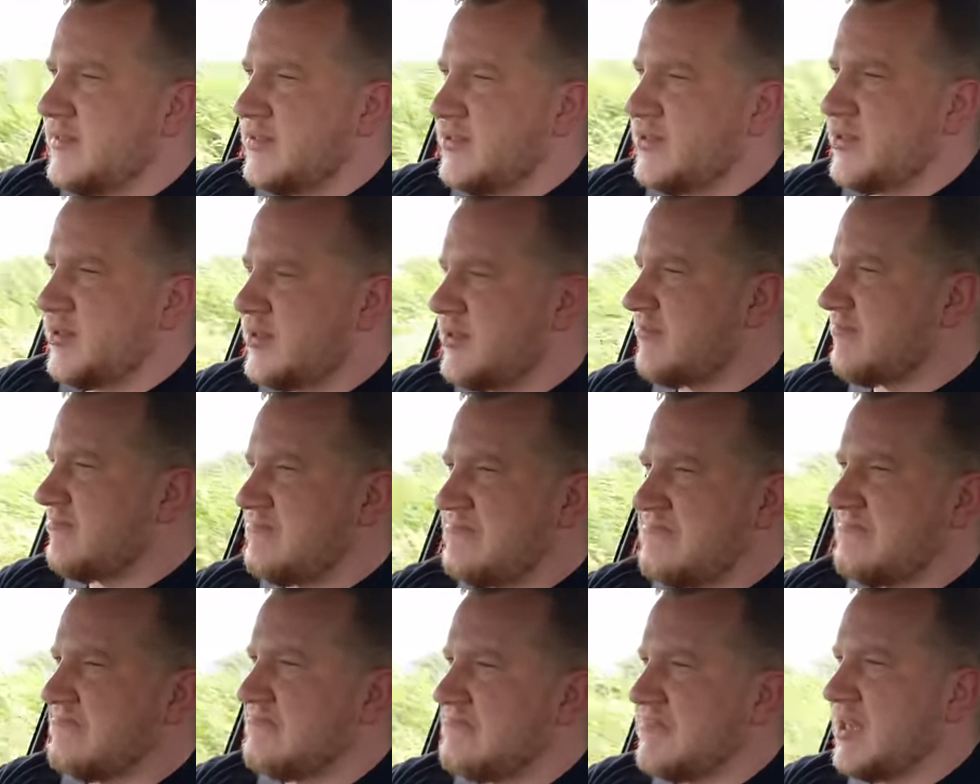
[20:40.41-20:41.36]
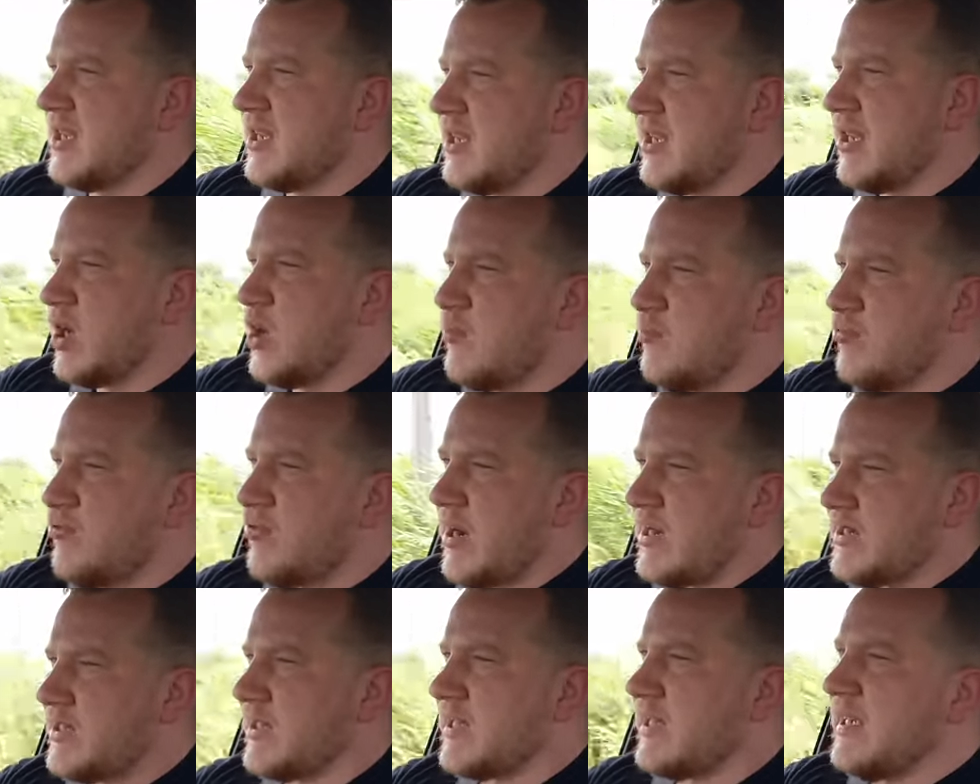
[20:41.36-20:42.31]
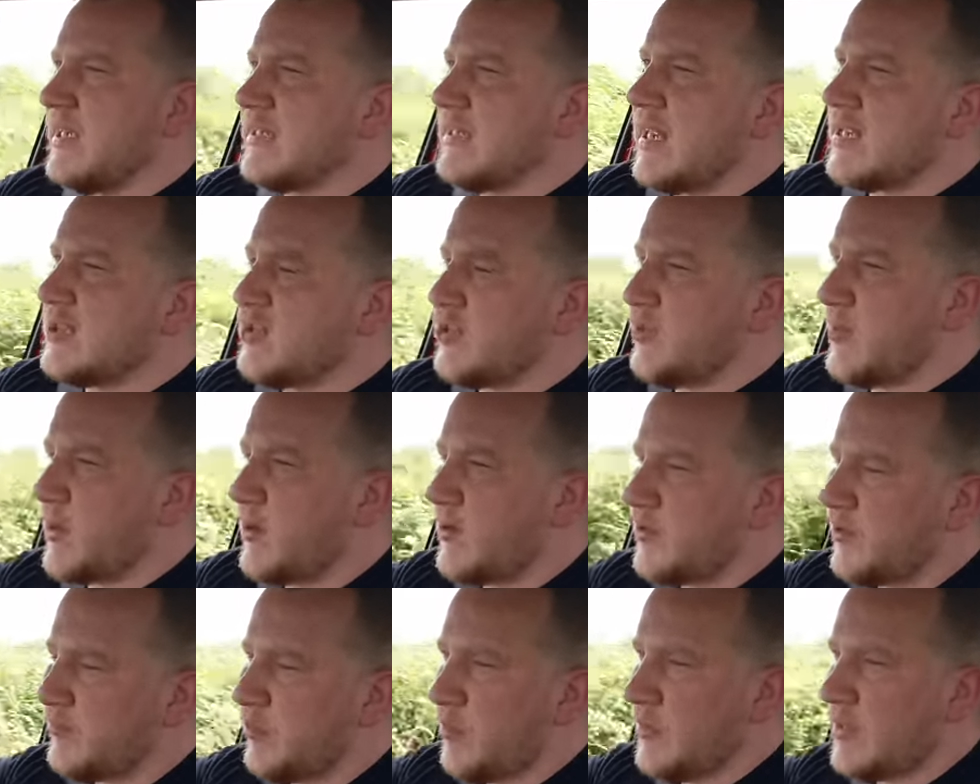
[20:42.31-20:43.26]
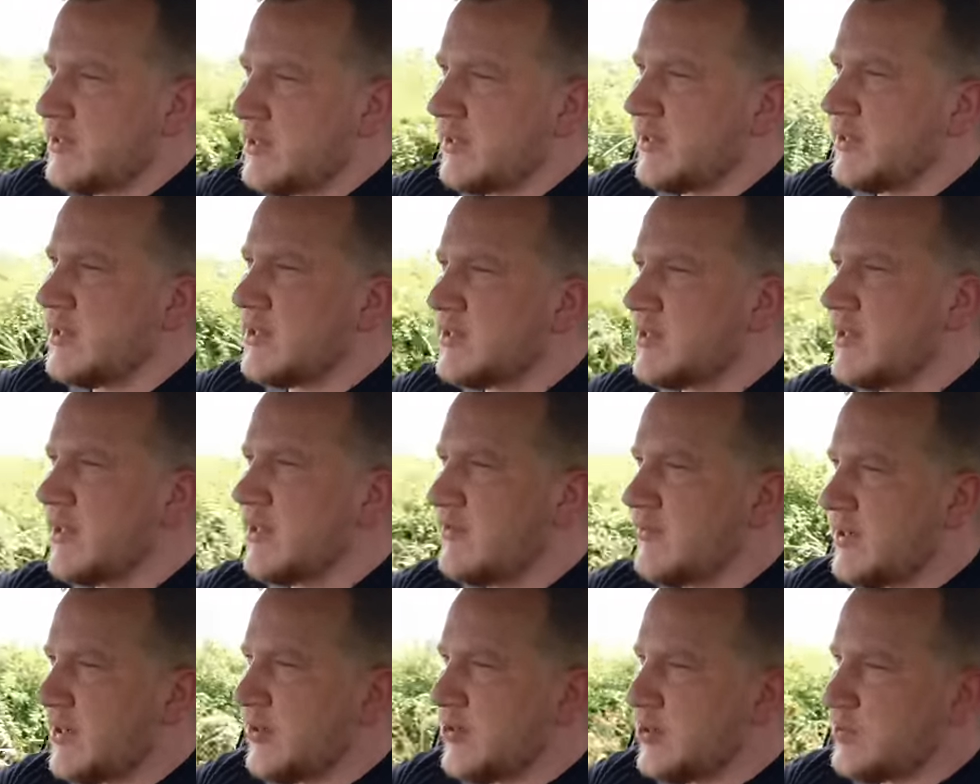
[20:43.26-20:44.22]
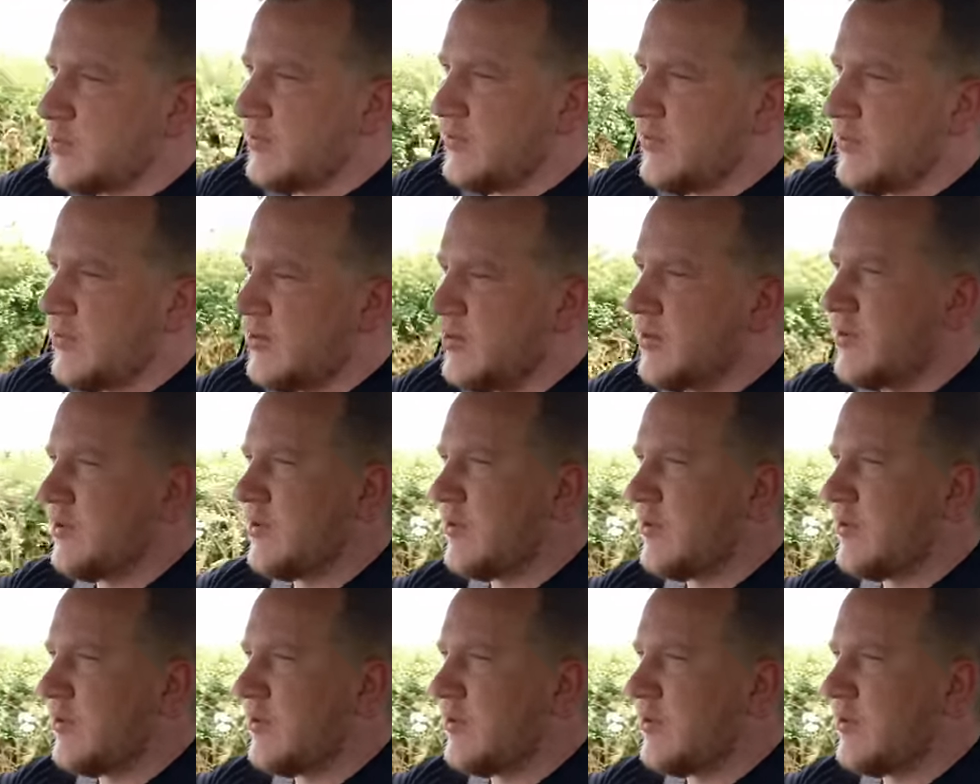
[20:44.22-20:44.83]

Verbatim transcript: It's just practically dead to the world. I've probably said this in other videos before.